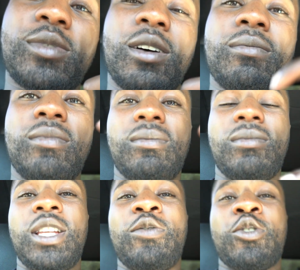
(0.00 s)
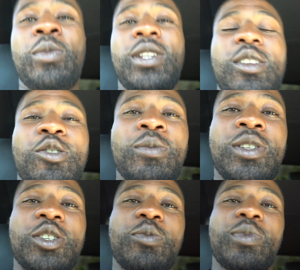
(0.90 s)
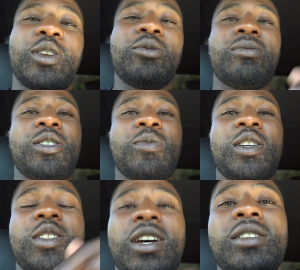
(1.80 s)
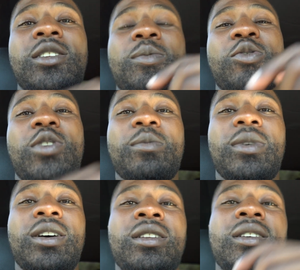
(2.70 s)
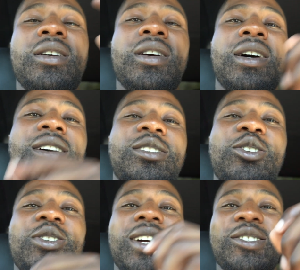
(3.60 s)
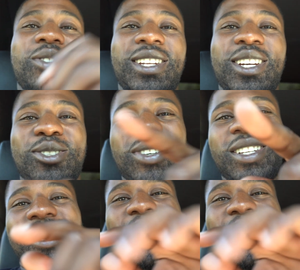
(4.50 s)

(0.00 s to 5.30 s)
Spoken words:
up, leave a comment in the comment section below, smash that subscribe button, and I'll see you guys on the next one. Let's